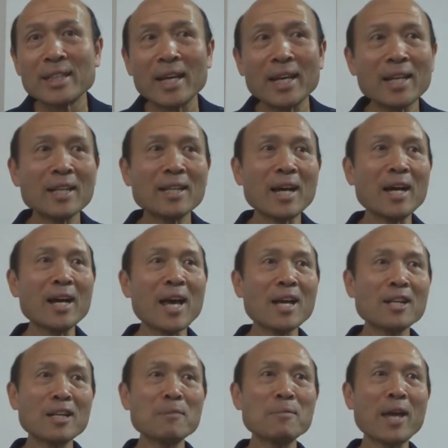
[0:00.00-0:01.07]
And then
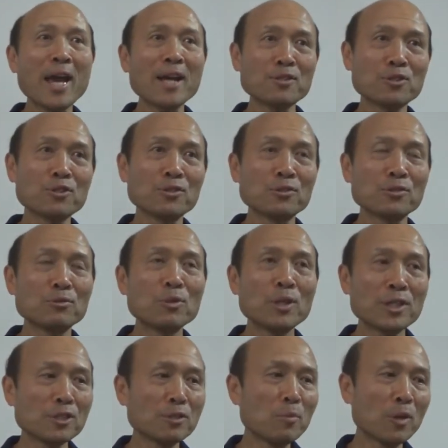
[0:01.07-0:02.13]
uh, let me ask you,
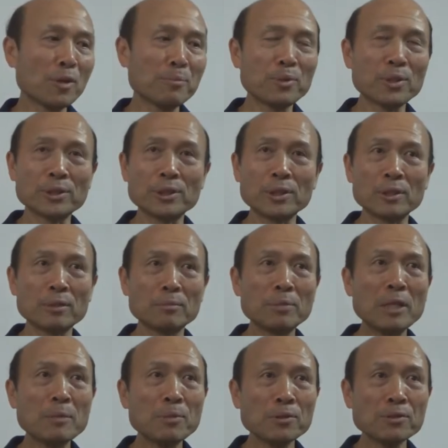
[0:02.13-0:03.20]
what is more important?
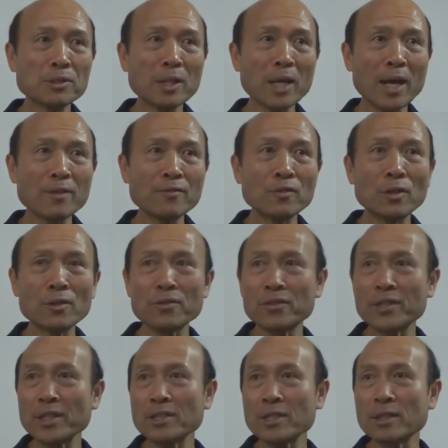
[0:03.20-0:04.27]
People's life or
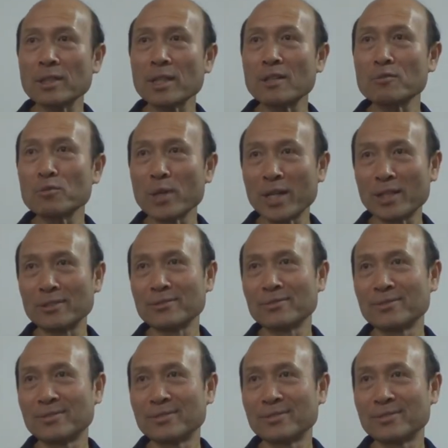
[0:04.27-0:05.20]
things are done well?